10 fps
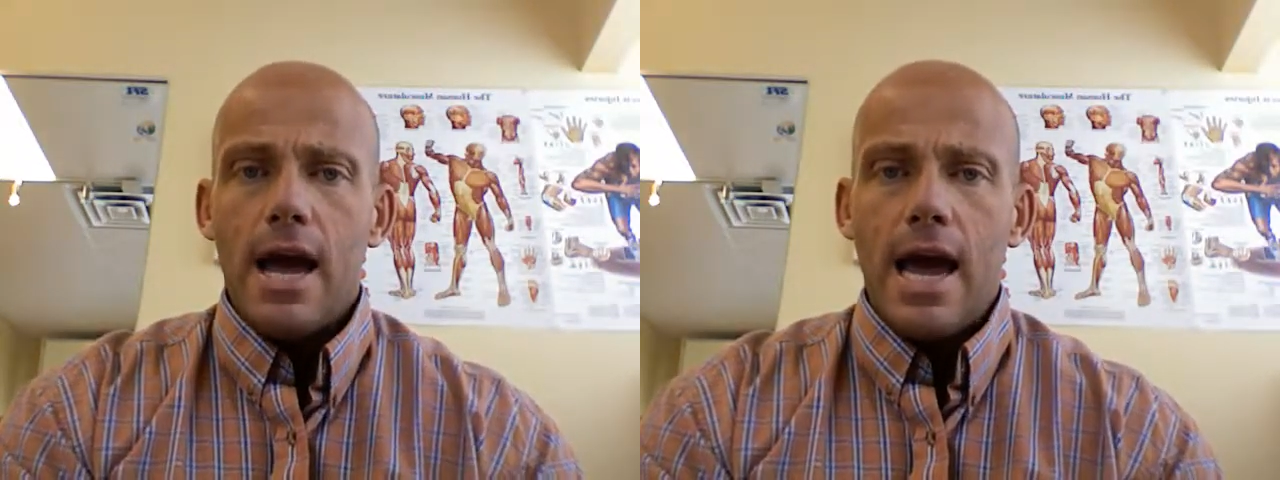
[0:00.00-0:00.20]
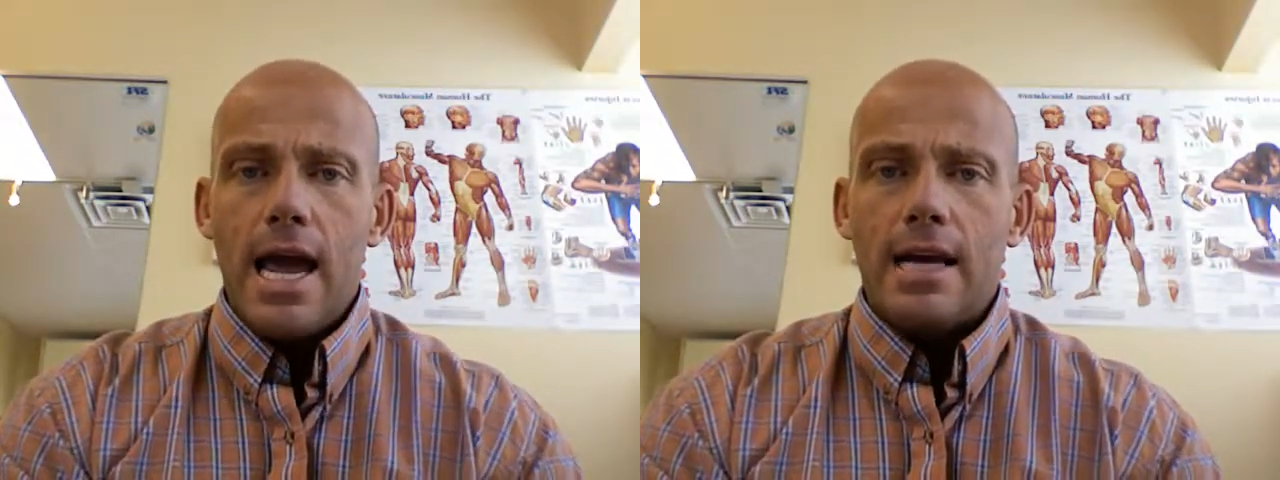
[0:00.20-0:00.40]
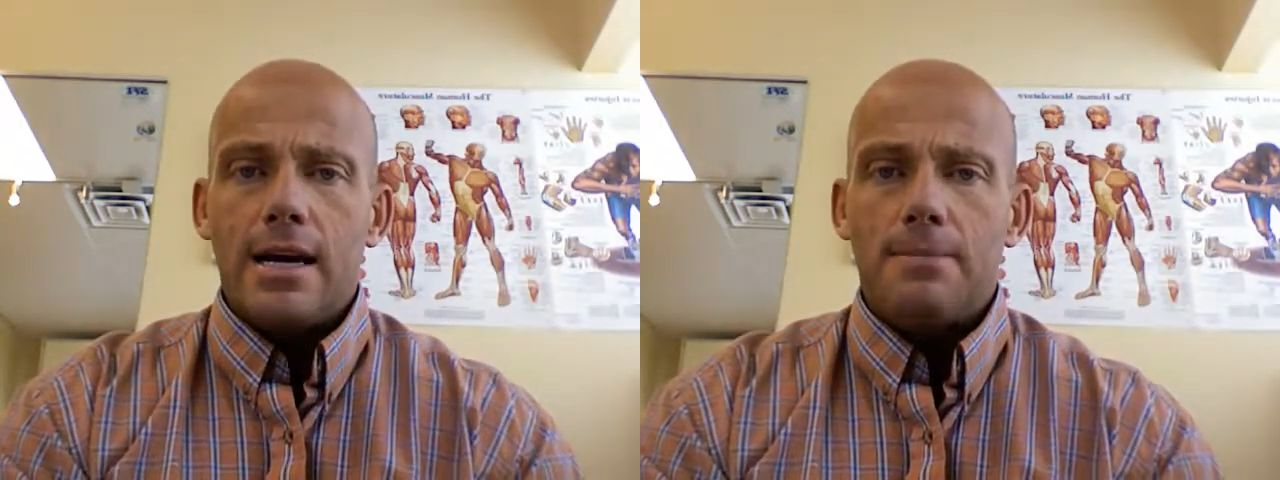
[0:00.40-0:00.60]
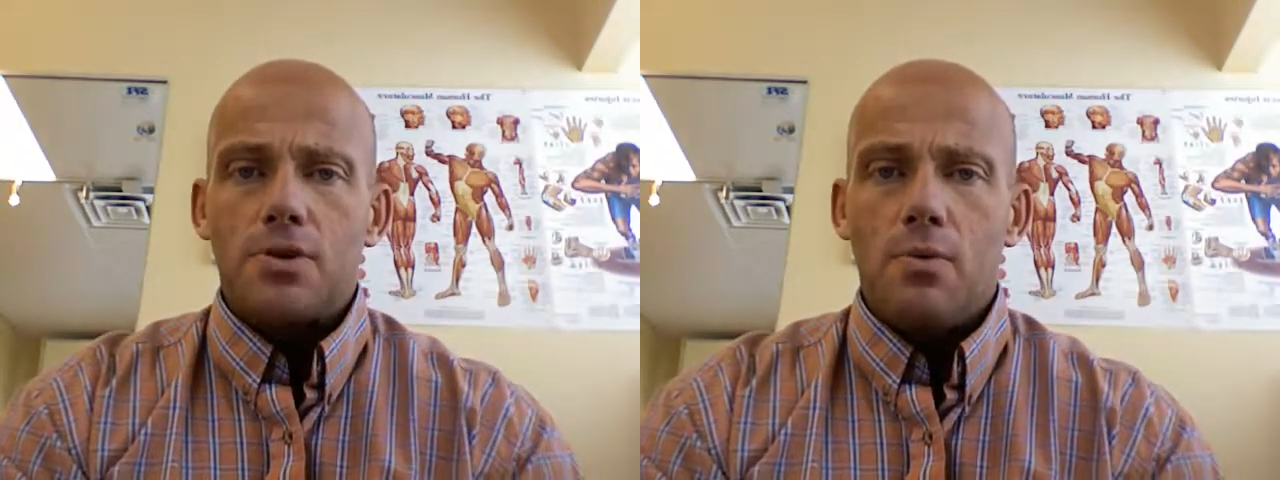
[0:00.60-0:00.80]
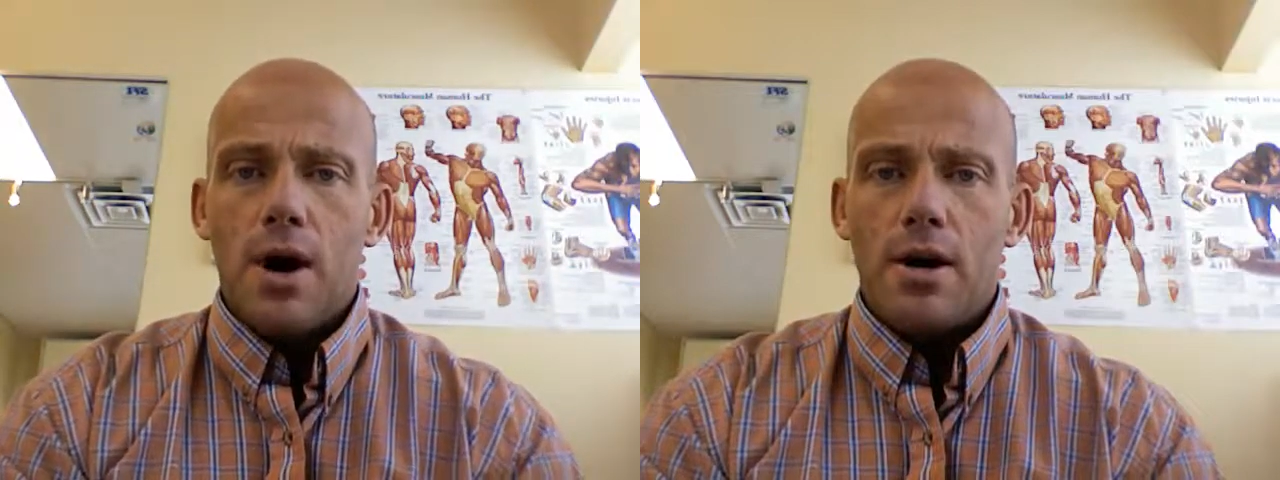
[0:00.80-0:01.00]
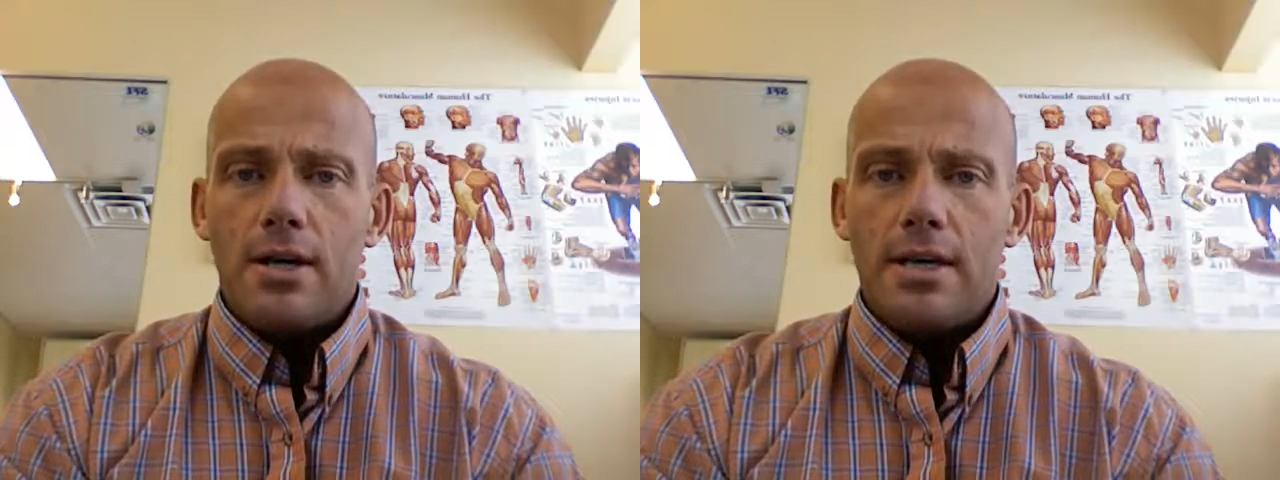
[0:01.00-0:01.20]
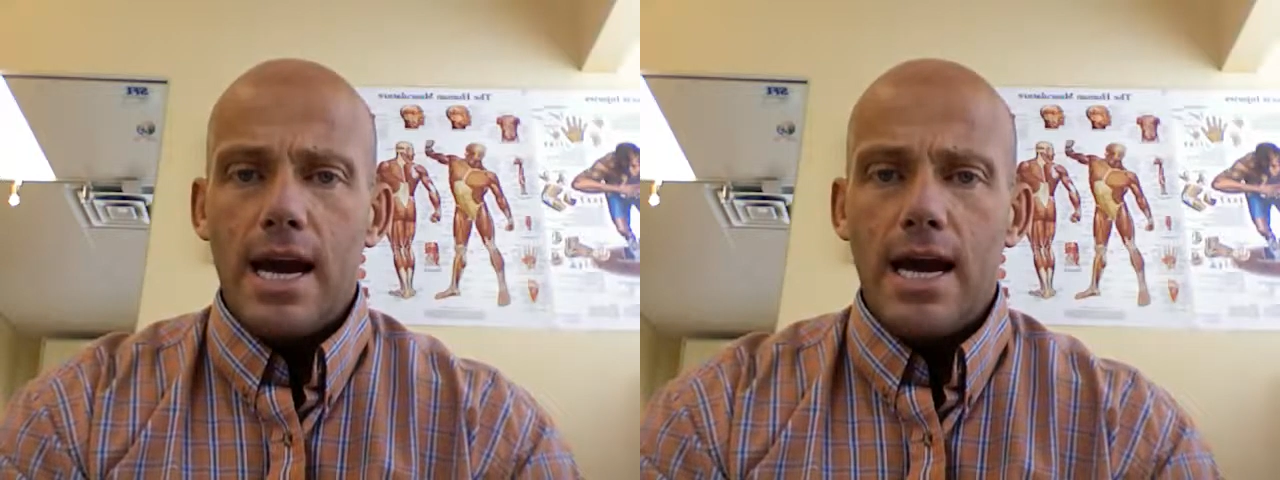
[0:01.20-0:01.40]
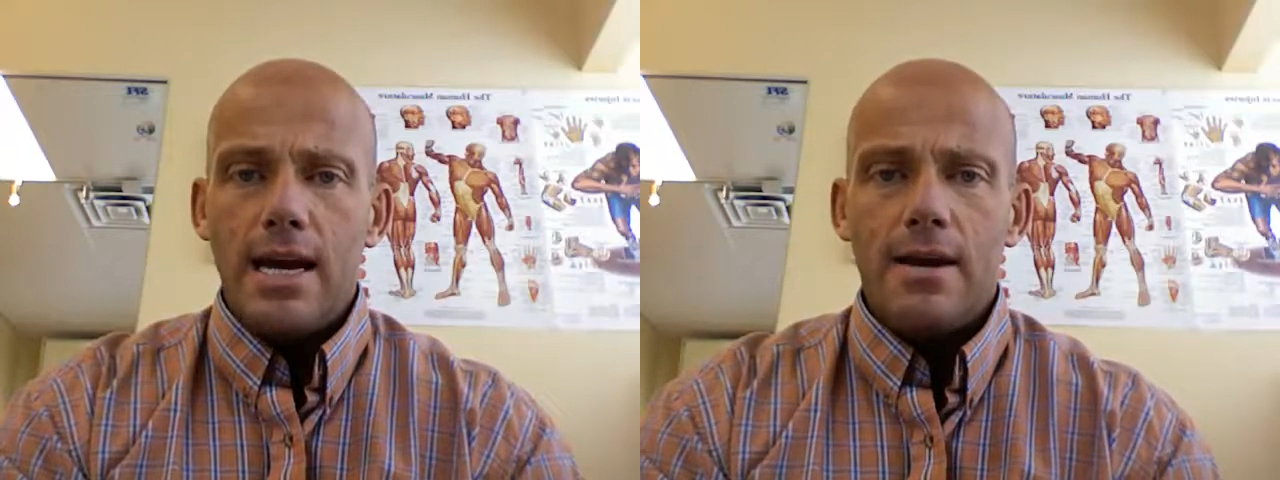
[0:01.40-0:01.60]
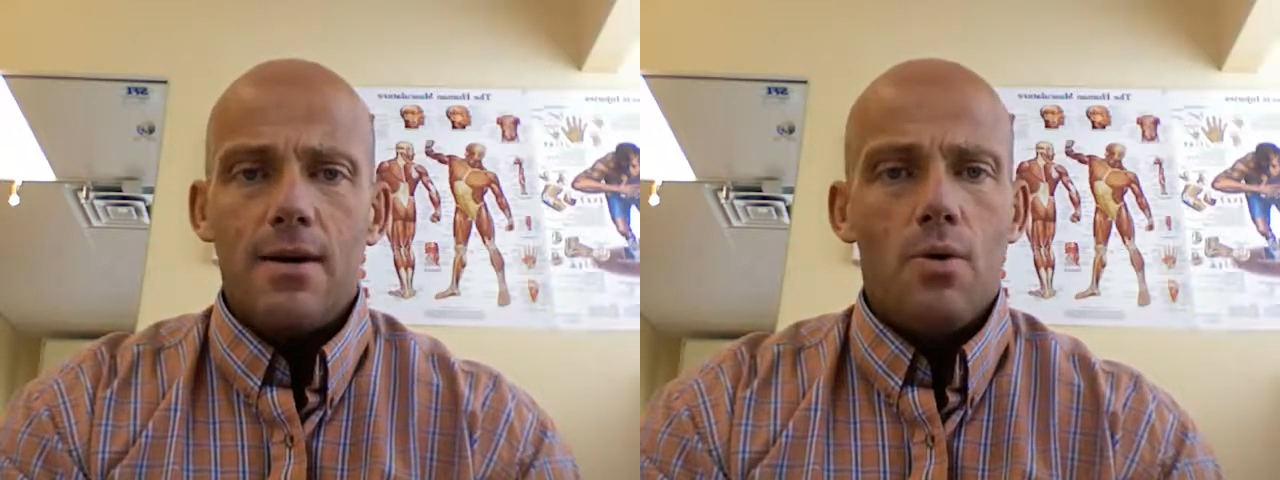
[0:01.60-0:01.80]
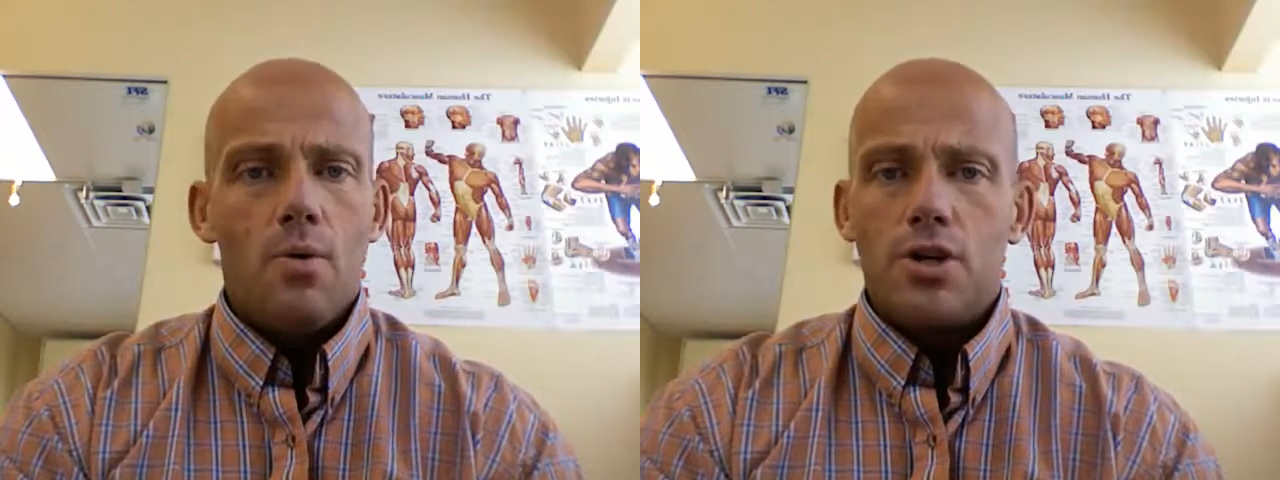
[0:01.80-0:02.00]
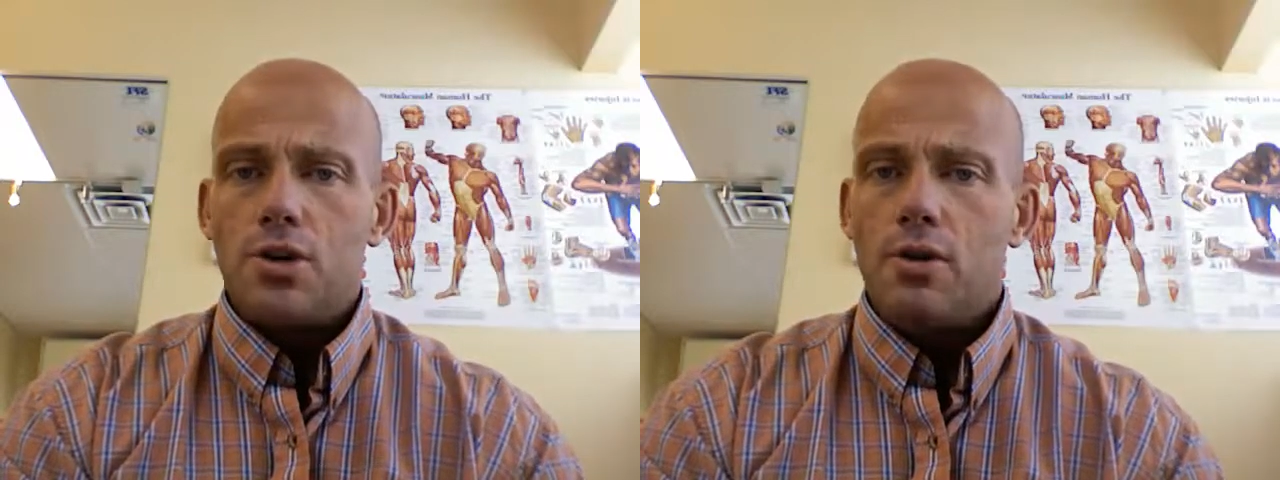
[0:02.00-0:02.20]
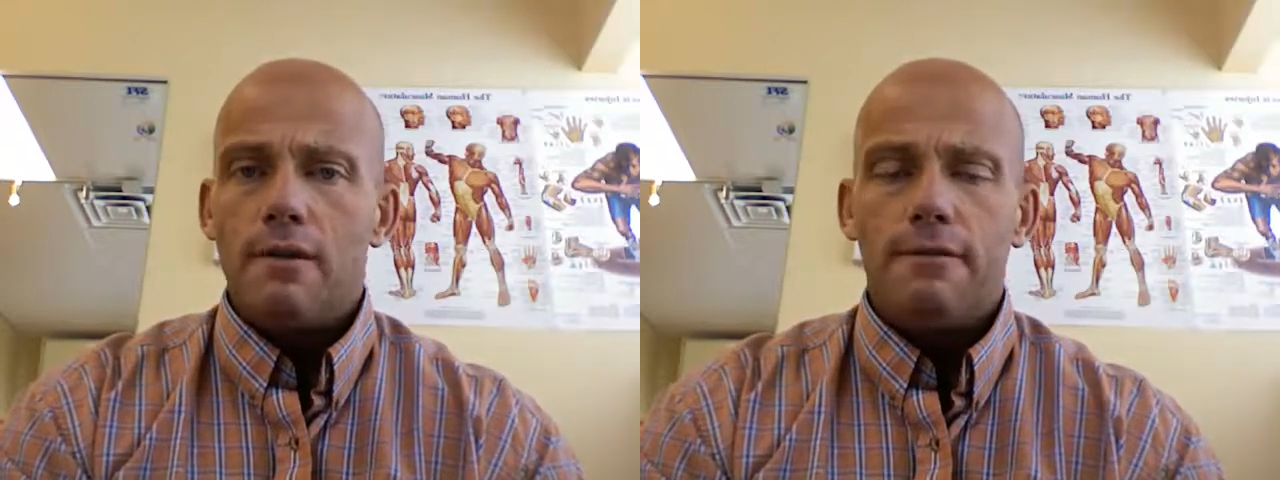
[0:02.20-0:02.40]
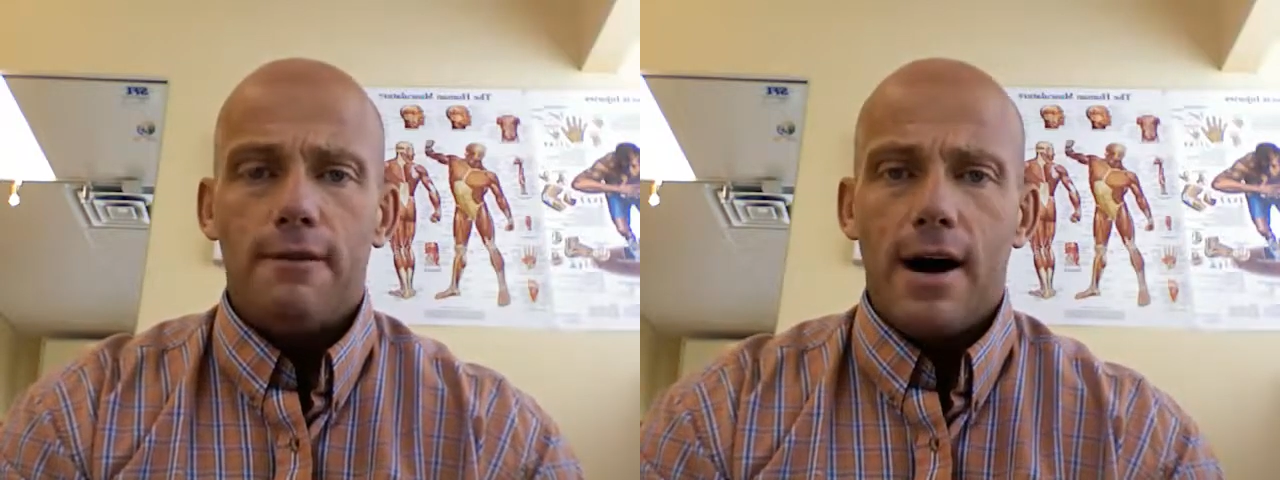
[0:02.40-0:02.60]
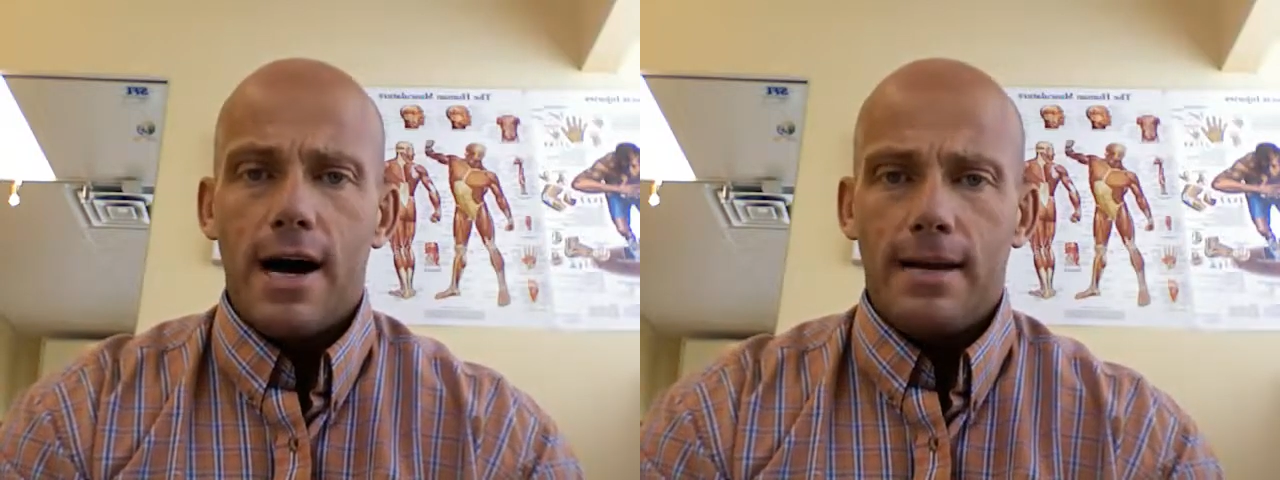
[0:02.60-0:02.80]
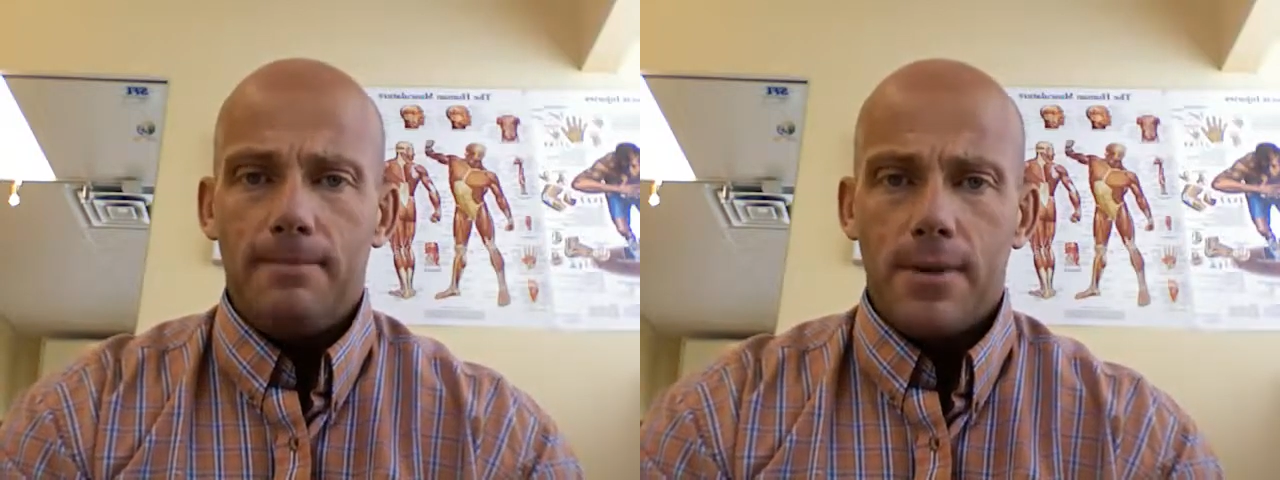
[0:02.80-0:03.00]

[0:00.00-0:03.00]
eight cups of water a day, we're doing fine.